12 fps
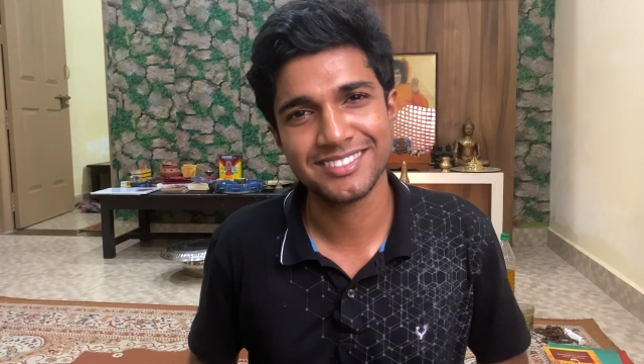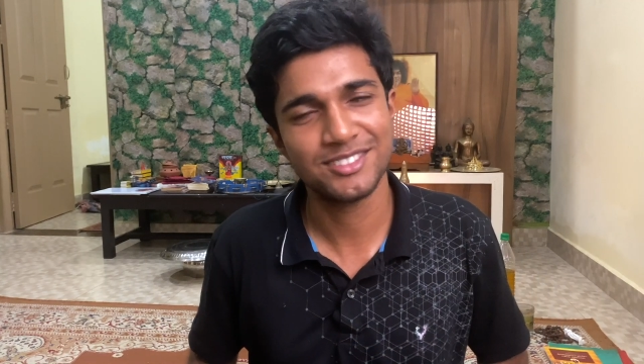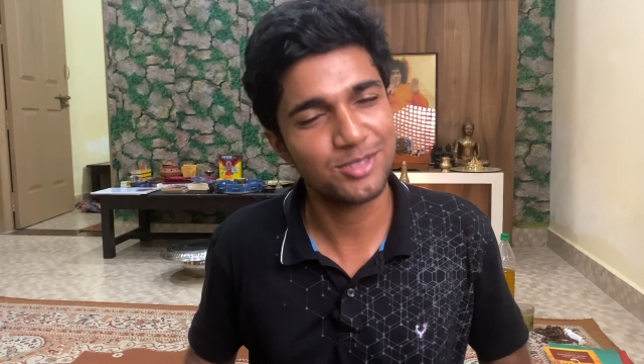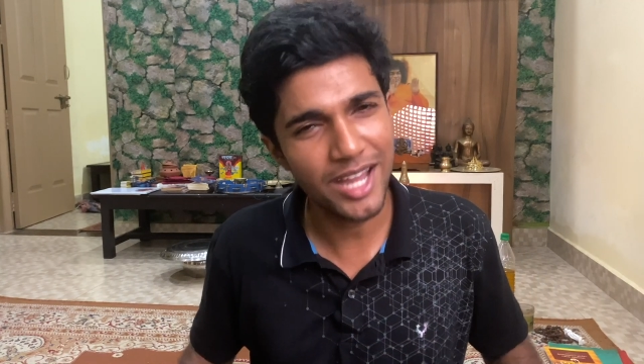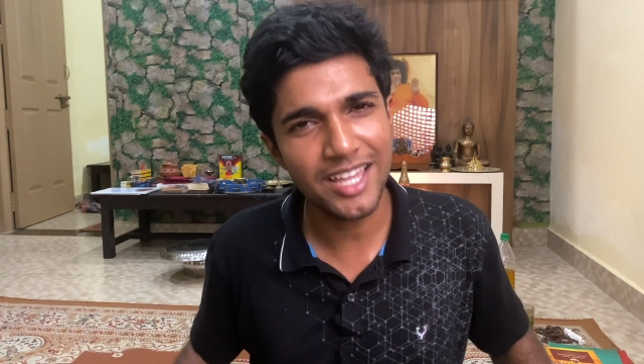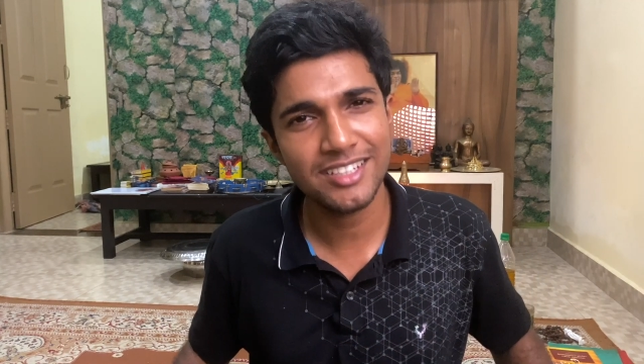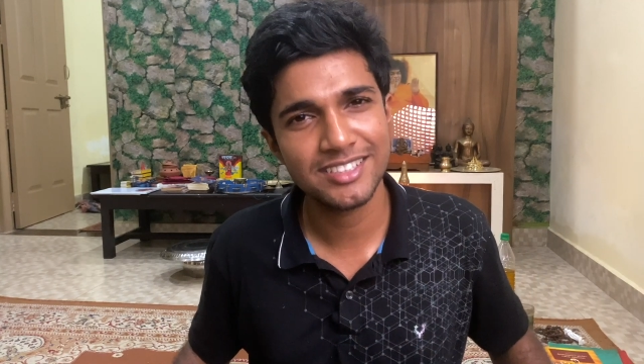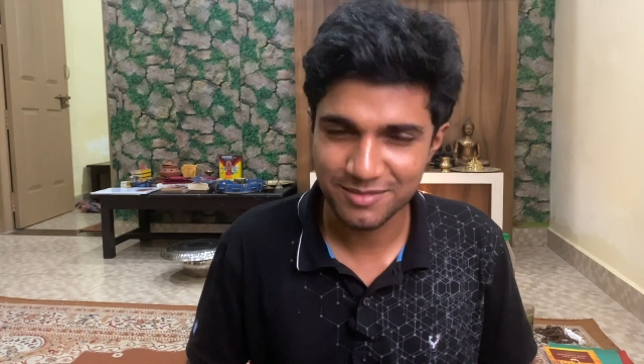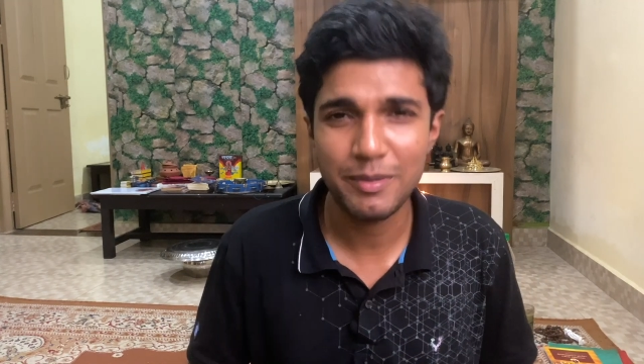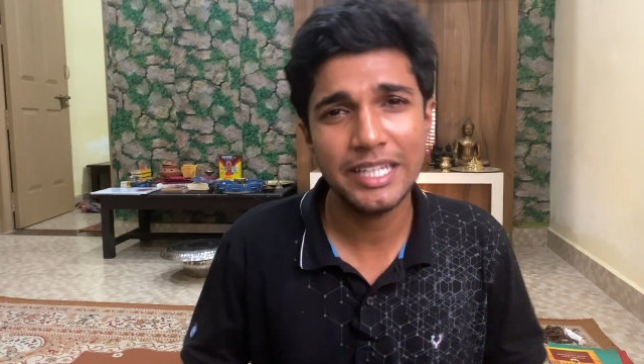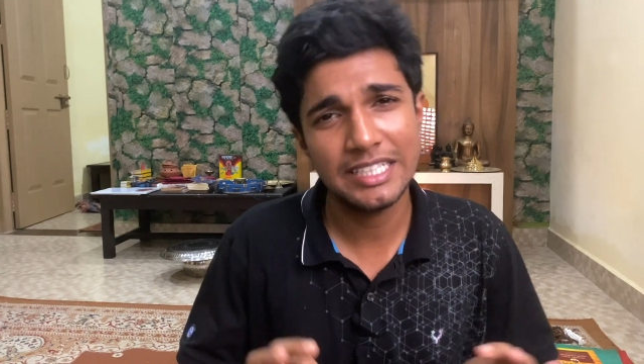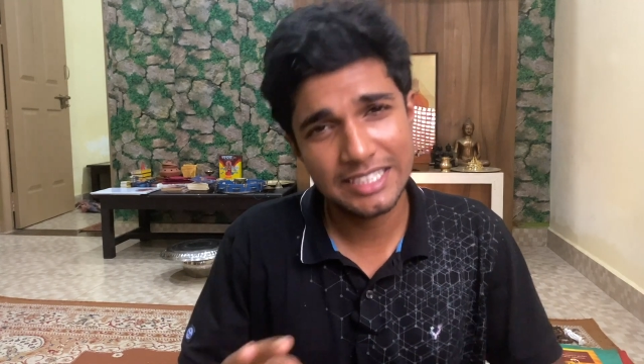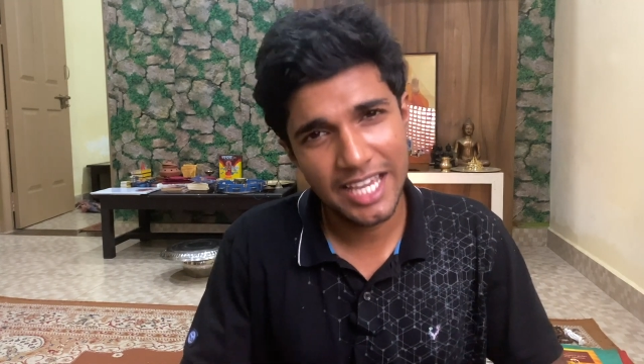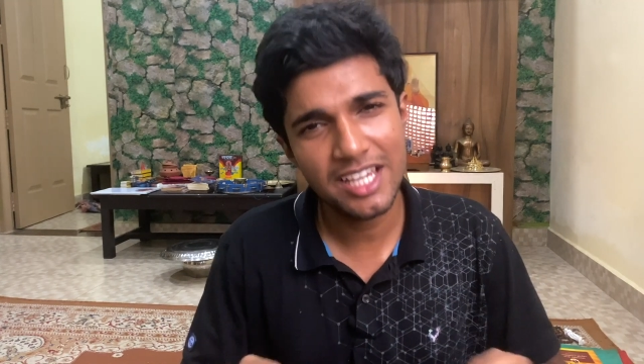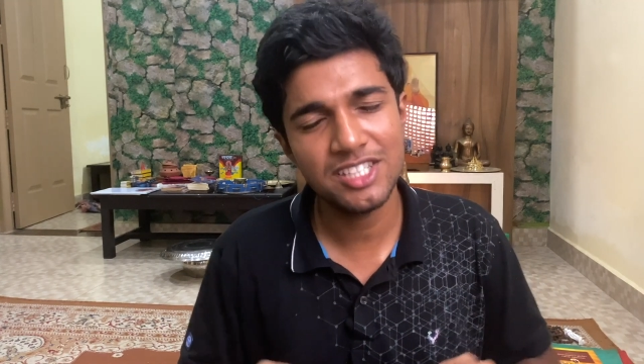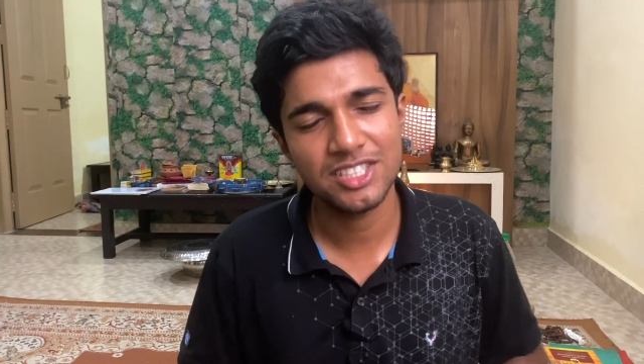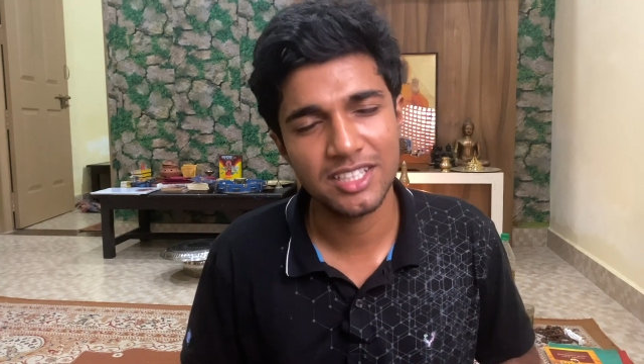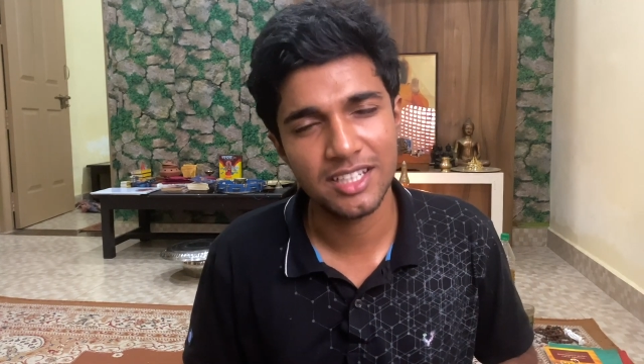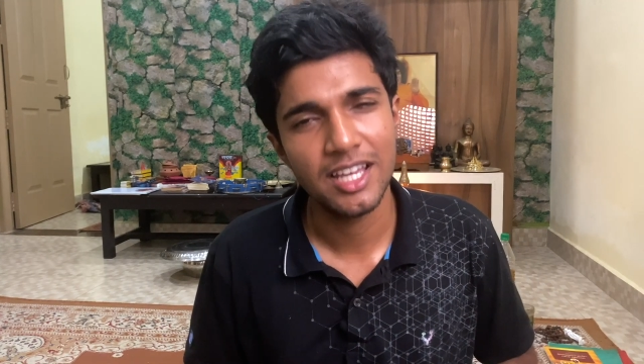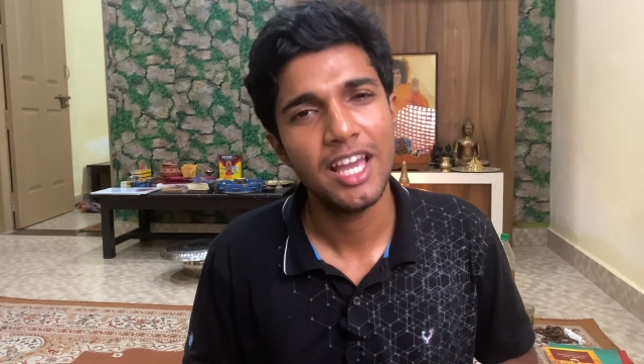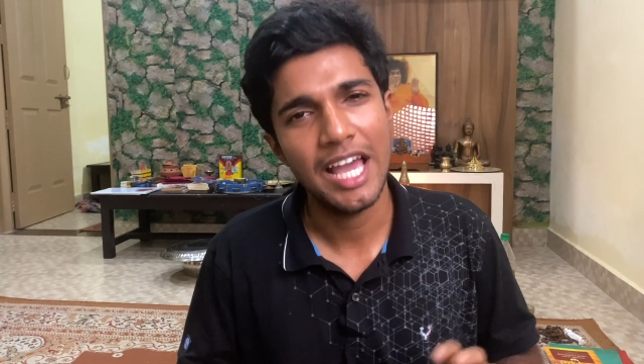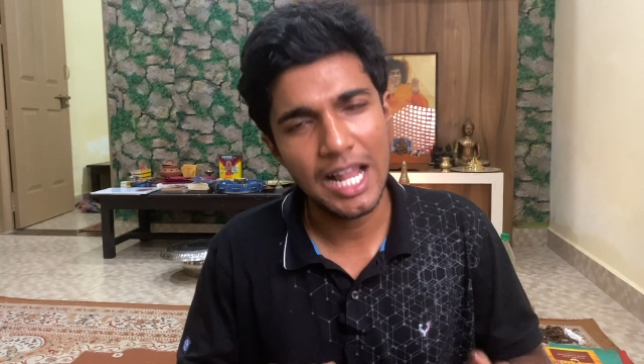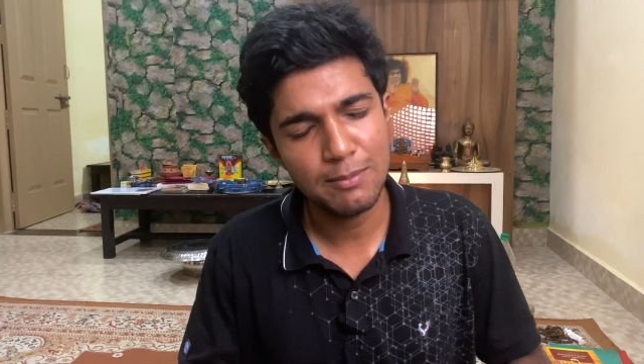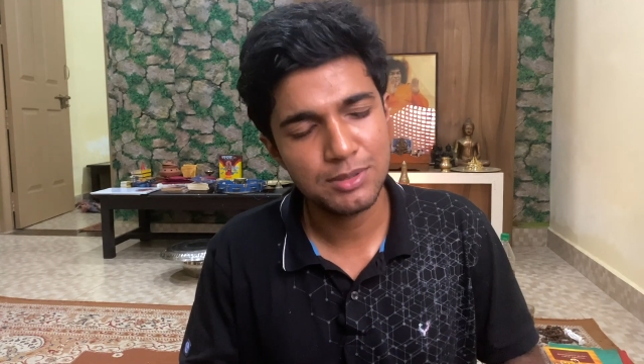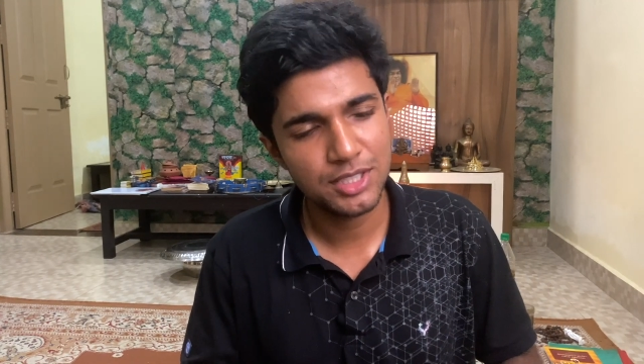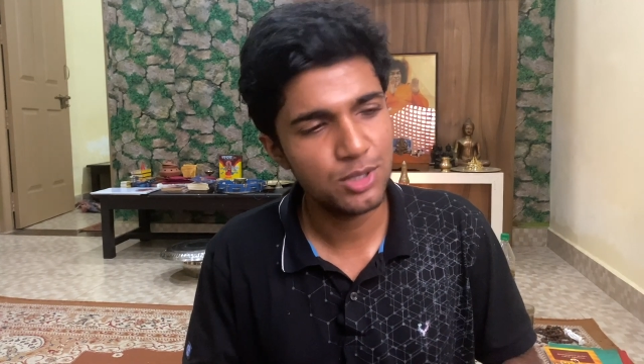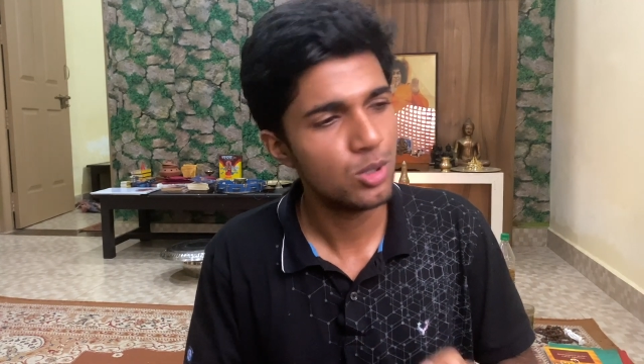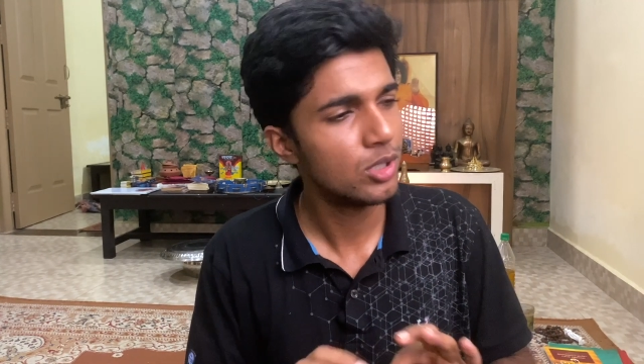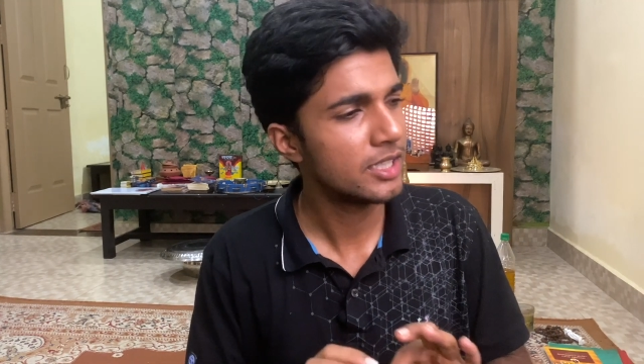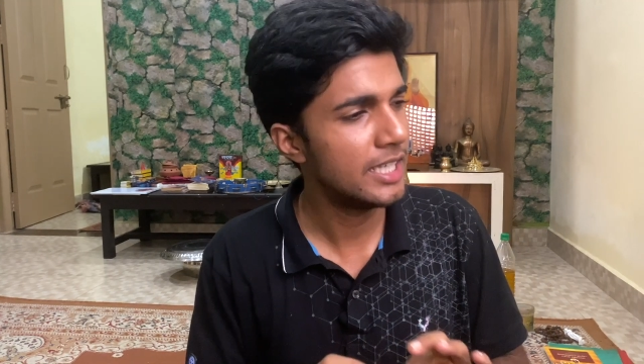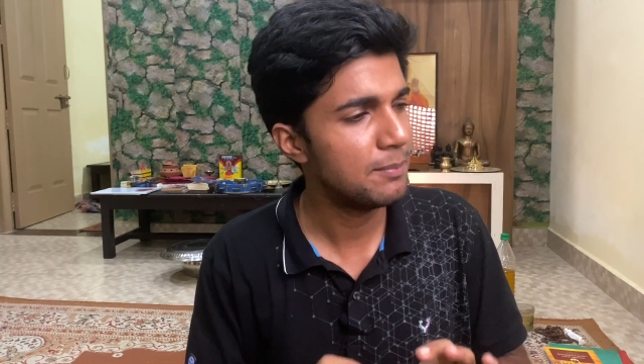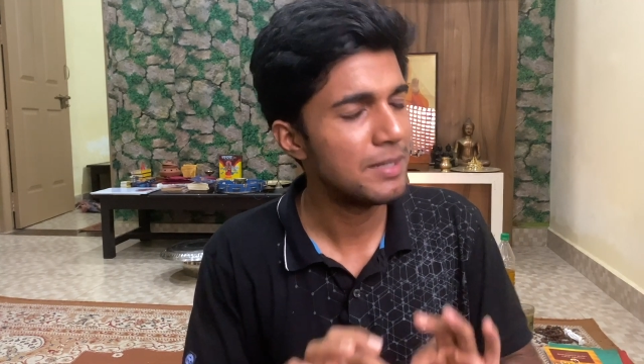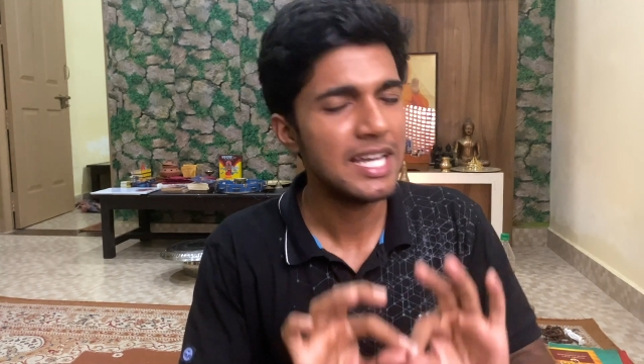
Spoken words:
right? Meditation helps you keep